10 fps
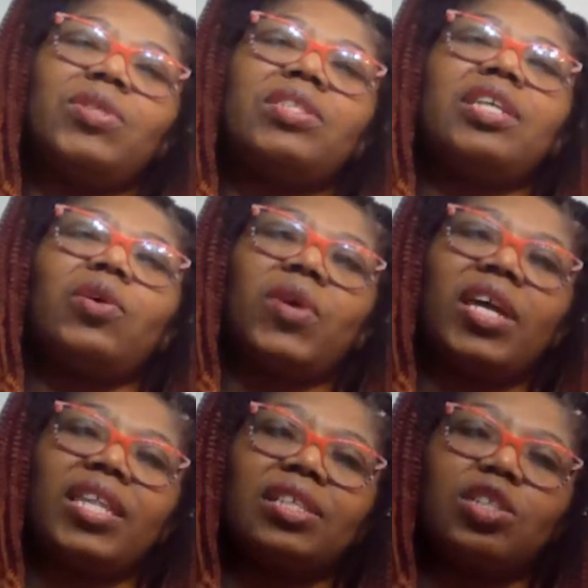will say,
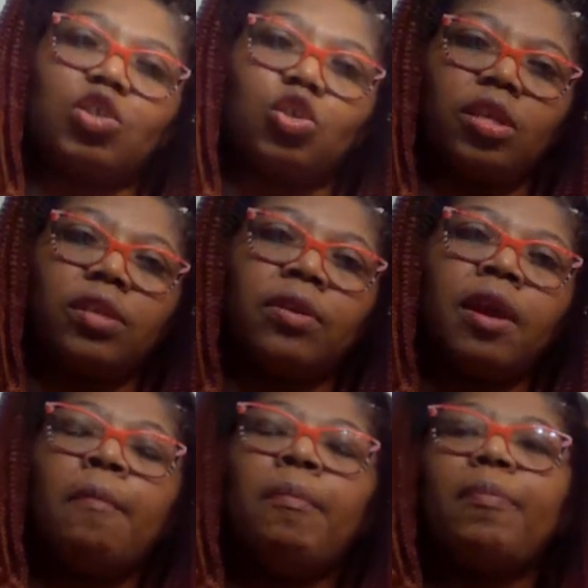okay, that's good.
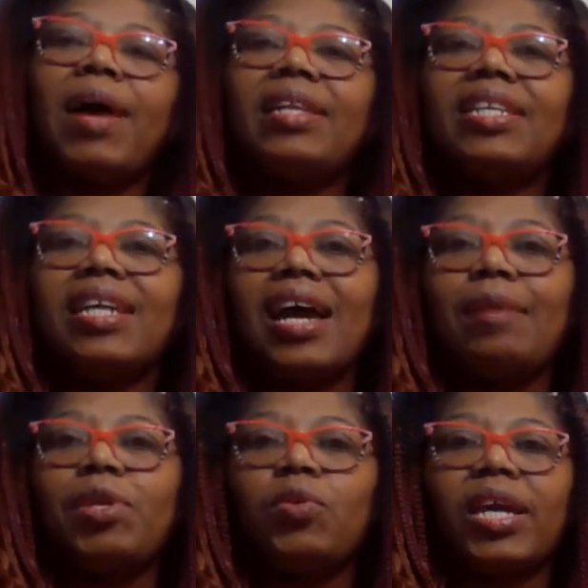But by the
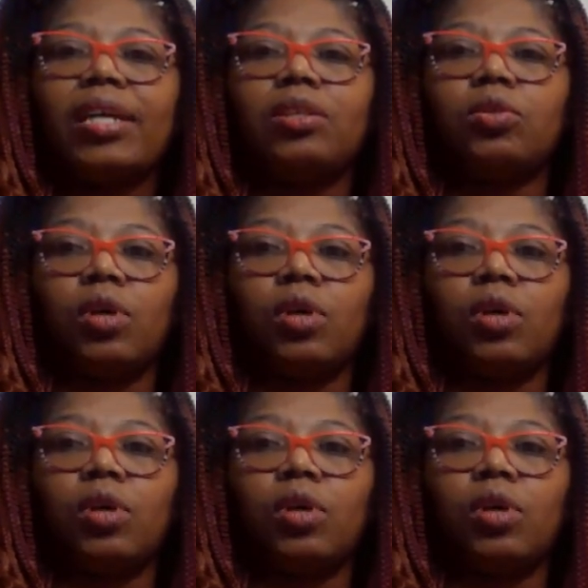time you get to,